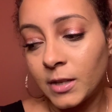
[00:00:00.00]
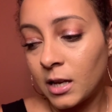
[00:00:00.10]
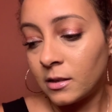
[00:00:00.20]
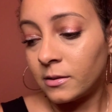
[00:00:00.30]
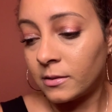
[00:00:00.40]

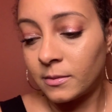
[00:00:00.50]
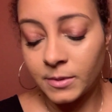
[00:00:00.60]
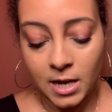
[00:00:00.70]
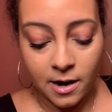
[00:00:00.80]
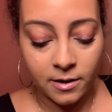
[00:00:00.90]
I know, I'm
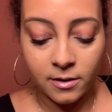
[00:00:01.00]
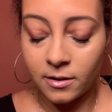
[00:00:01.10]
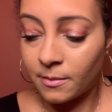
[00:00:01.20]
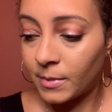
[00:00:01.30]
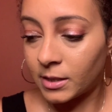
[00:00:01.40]
tired.
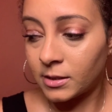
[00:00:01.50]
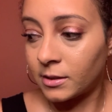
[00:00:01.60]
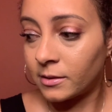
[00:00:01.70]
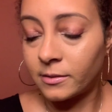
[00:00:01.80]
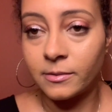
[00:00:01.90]
I'm about to
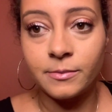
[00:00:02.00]
go.